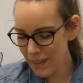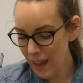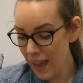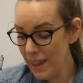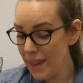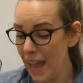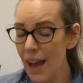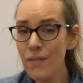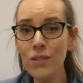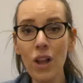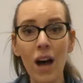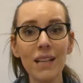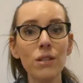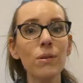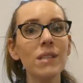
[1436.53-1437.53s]
And they have
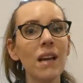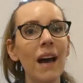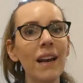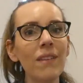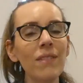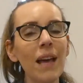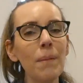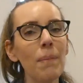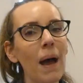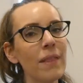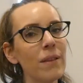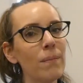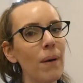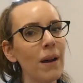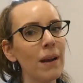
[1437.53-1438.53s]
lots. So it's kind of like
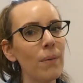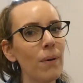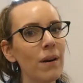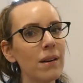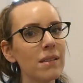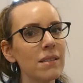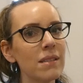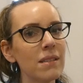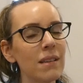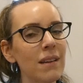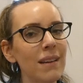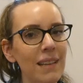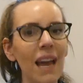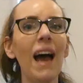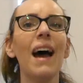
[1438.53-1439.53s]
Bath and Body Works.
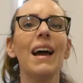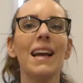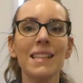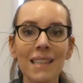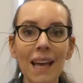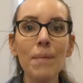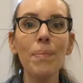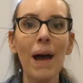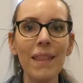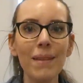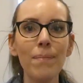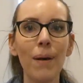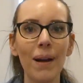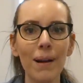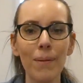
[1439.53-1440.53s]
Yeah, it's like Bath
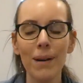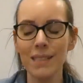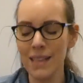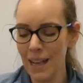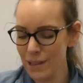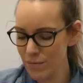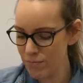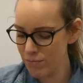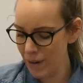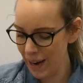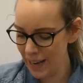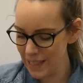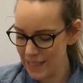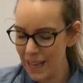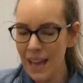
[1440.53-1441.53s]
and Body Works. That's
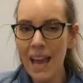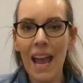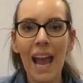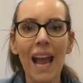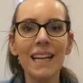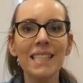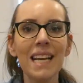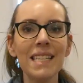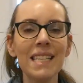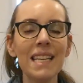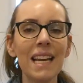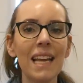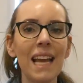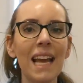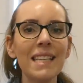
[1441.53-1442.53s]
right. It
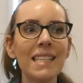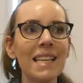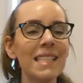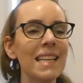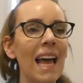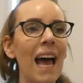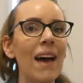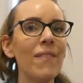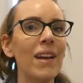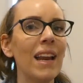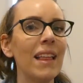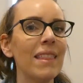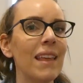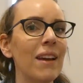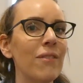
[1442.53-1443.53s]
doesn't have
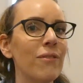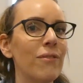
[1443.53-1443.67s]
anything